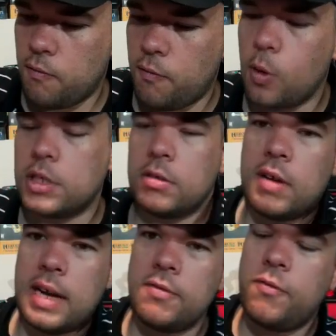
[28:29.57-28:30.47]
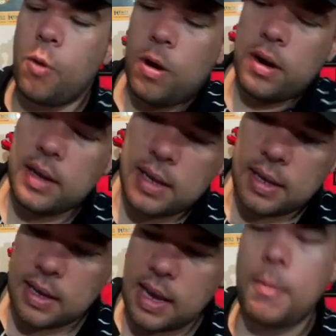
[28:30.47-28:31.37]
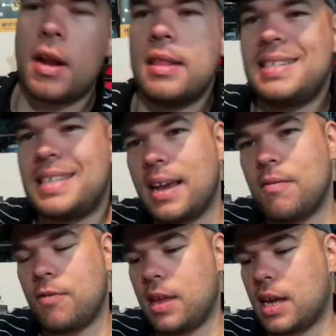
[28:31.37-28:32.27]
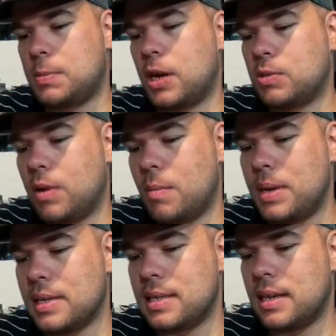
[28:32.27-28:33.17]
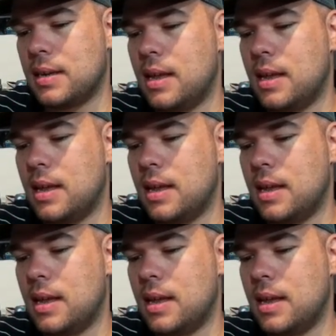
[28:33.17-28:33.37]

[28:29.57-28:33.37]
Forza Horizon 4 came out on the second for the Xbox One and PC.